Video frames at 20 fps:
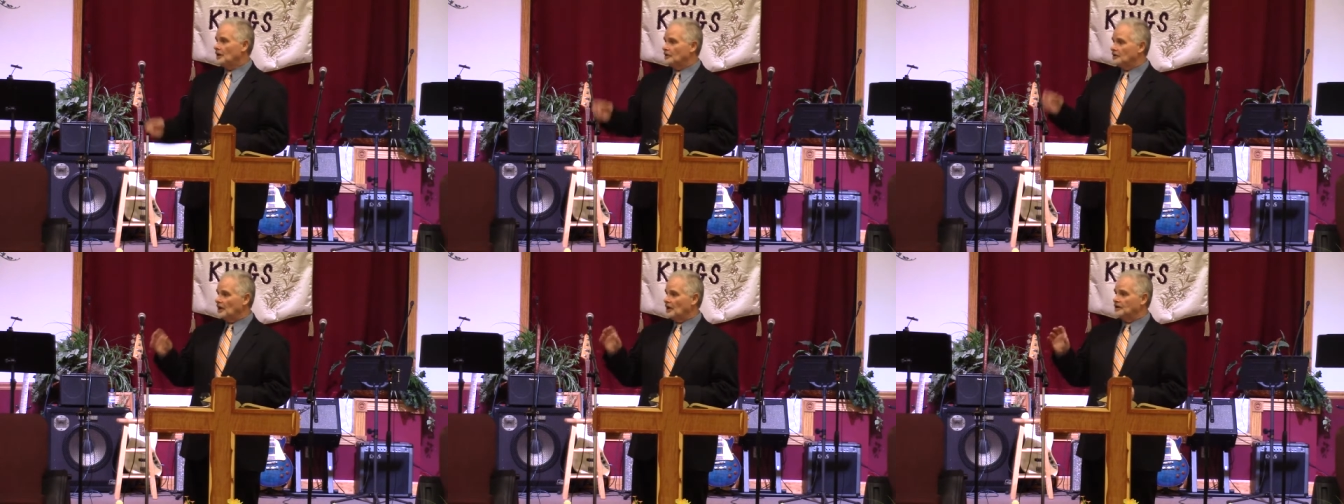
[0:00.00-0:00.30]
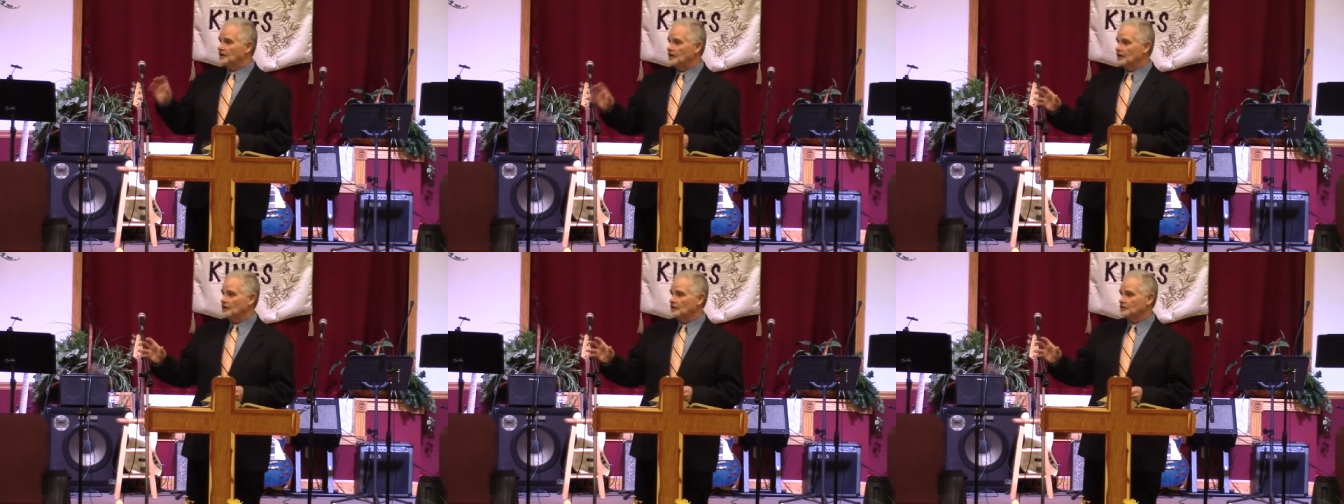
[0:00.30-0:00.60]

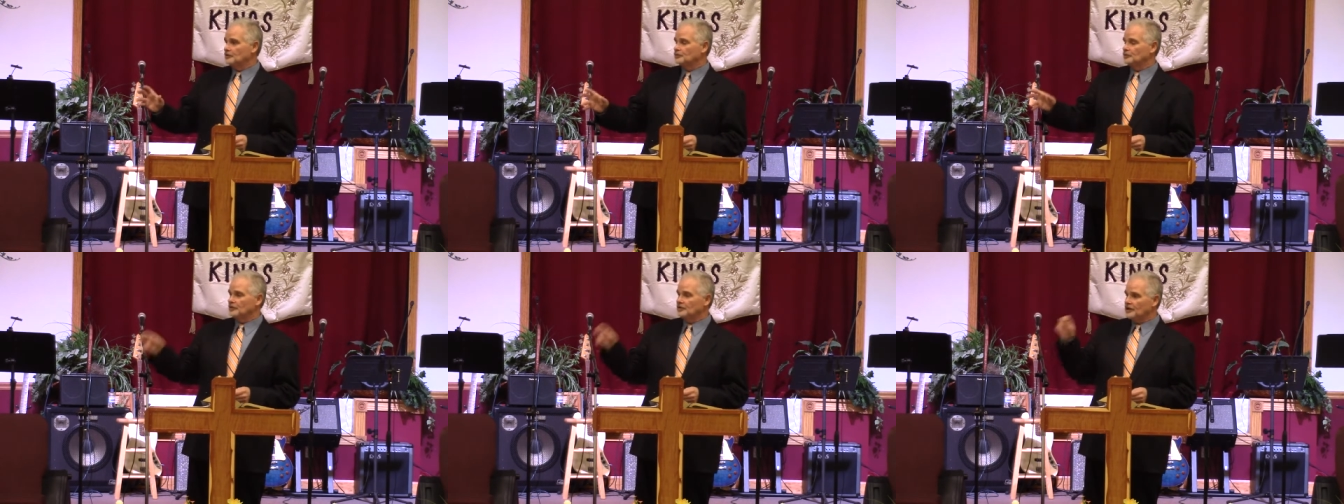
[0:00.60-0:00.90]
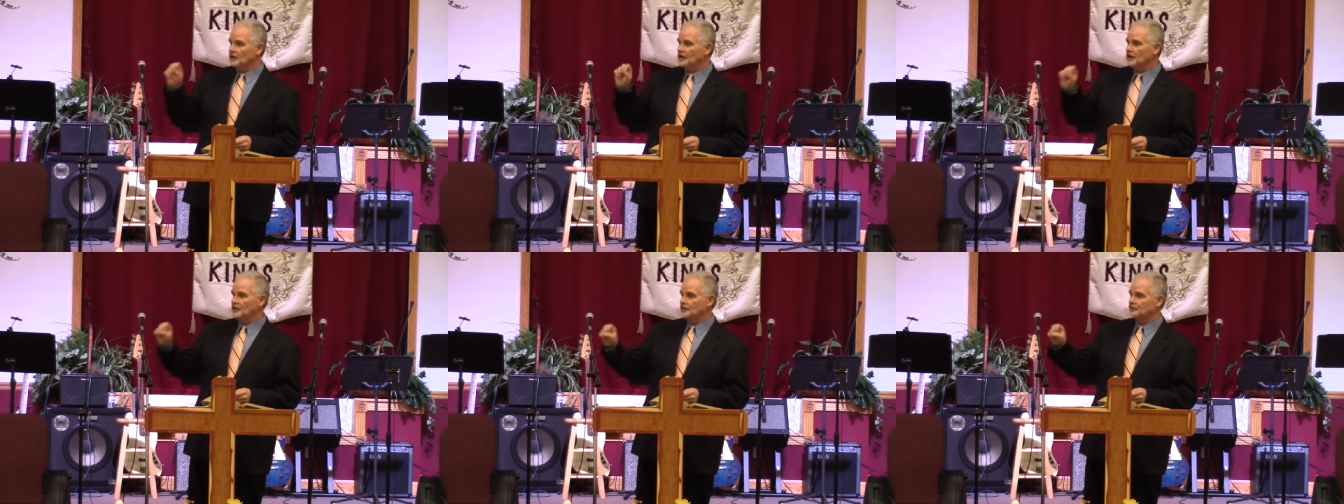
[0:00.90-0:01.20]
that deals
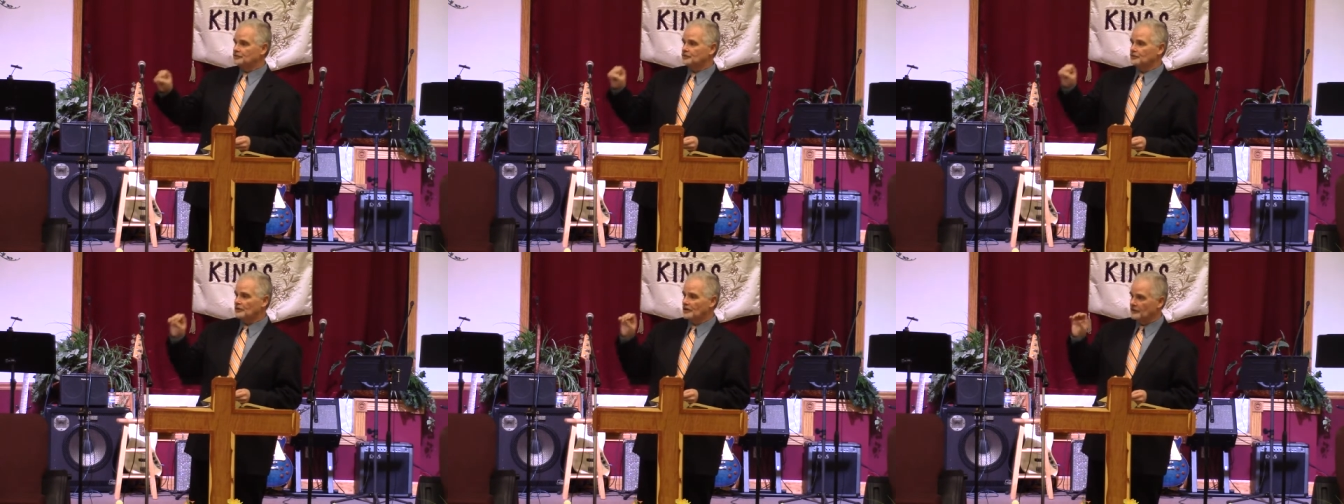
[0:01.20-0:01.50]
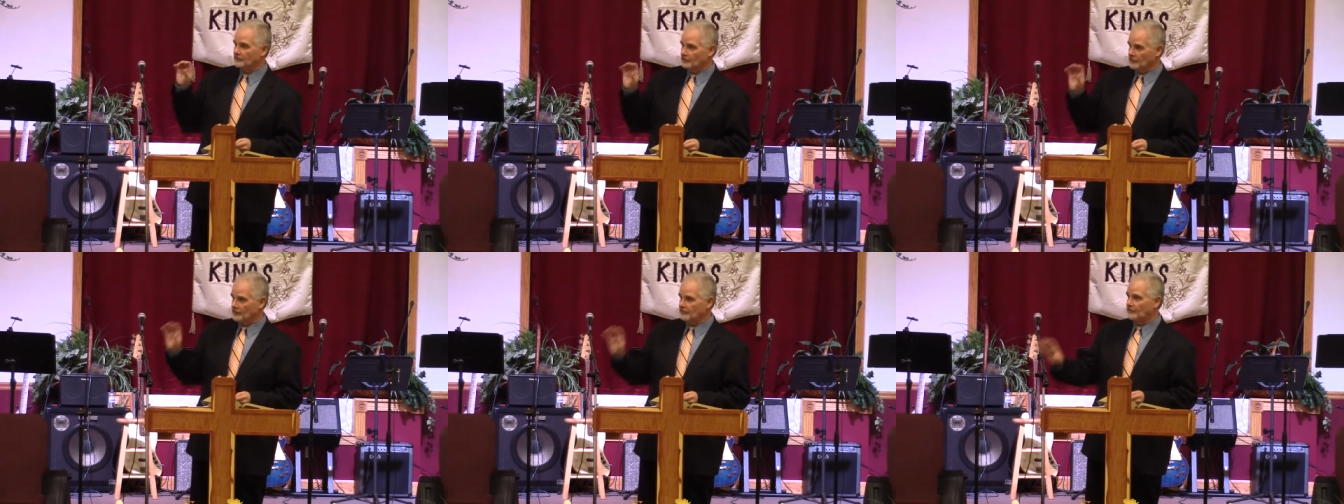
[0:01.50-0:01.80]
with
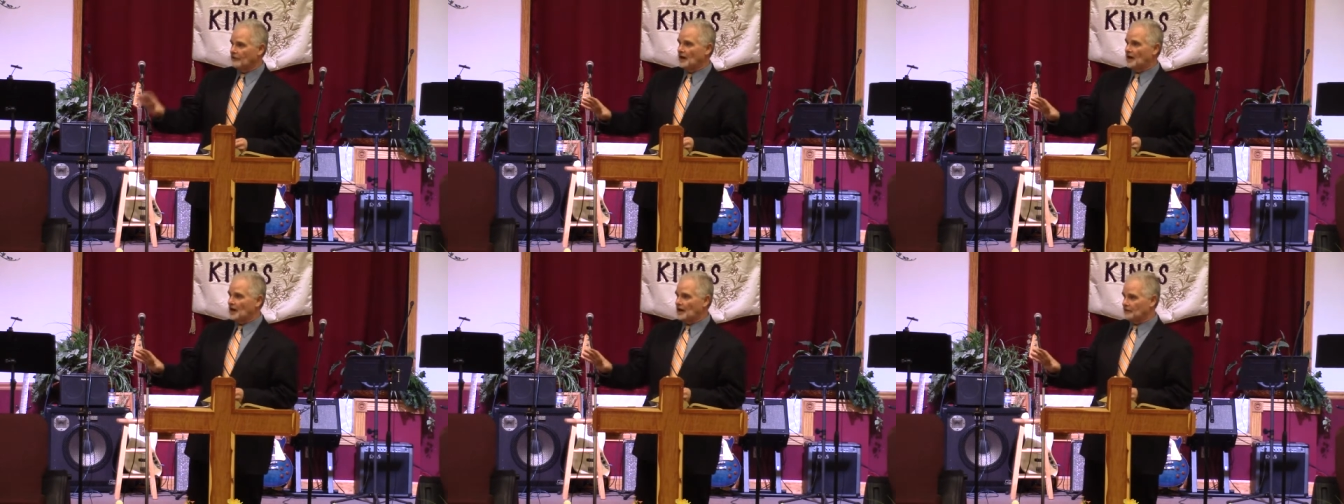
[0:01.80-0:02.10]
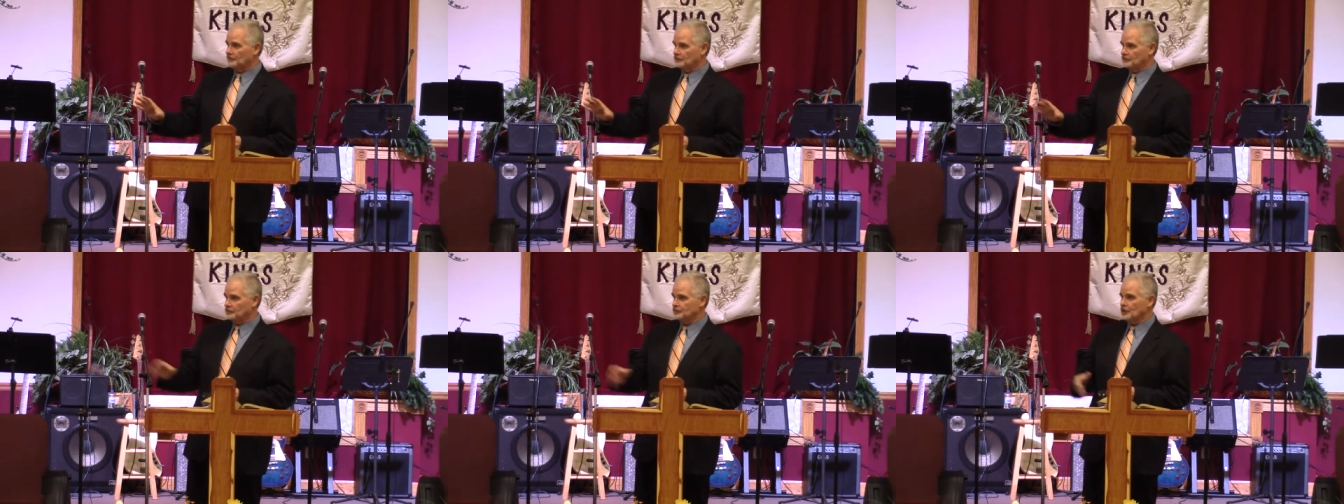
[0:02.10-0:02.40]
history of
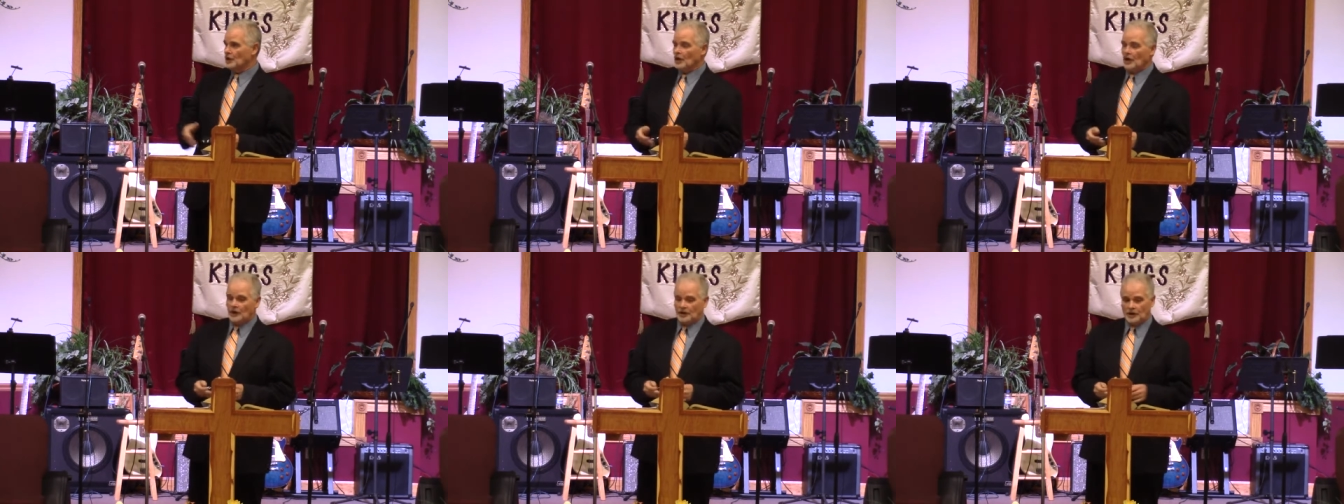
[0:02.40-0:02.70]
revivals,